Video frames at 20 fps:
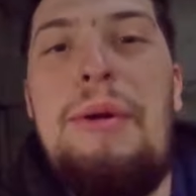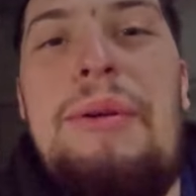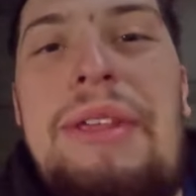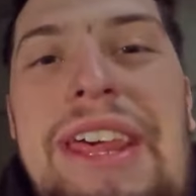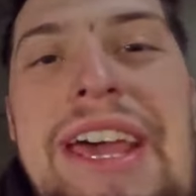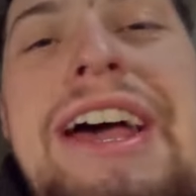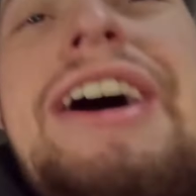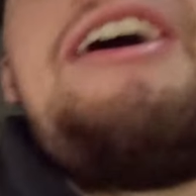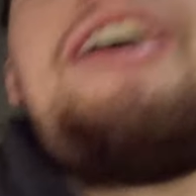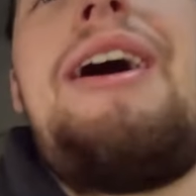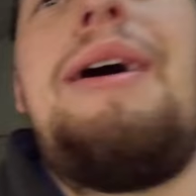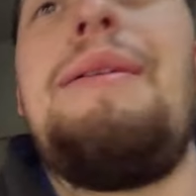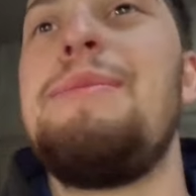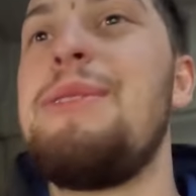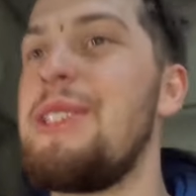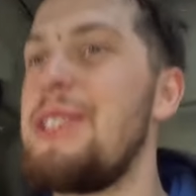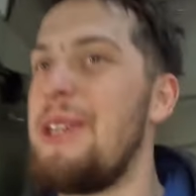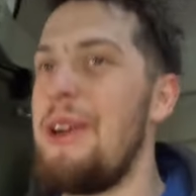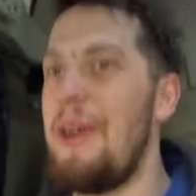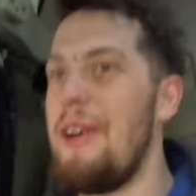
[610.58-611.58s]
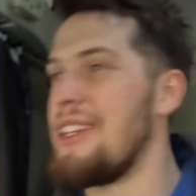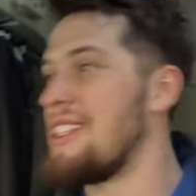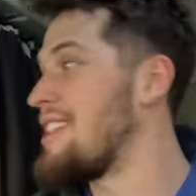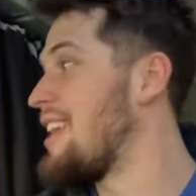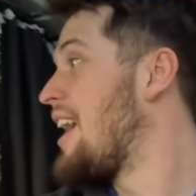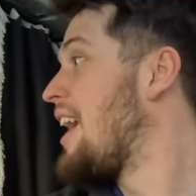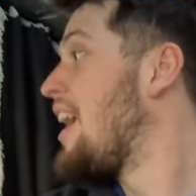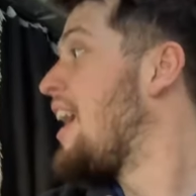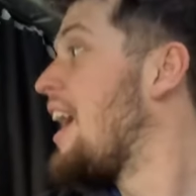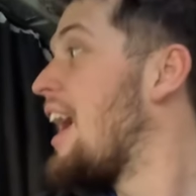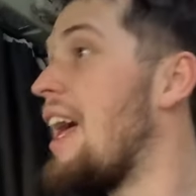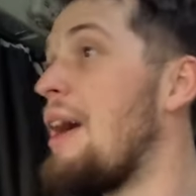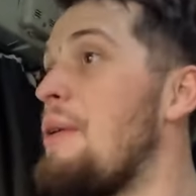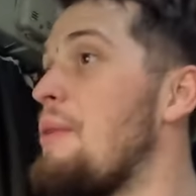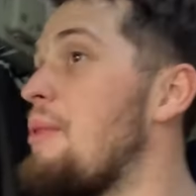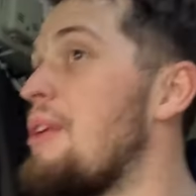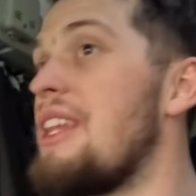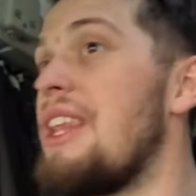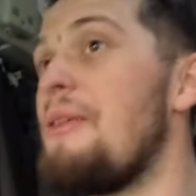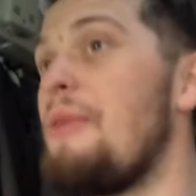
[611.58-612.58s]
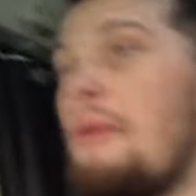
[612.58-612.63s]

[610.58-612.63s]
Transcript: me with the arms crossed. Uh, what do you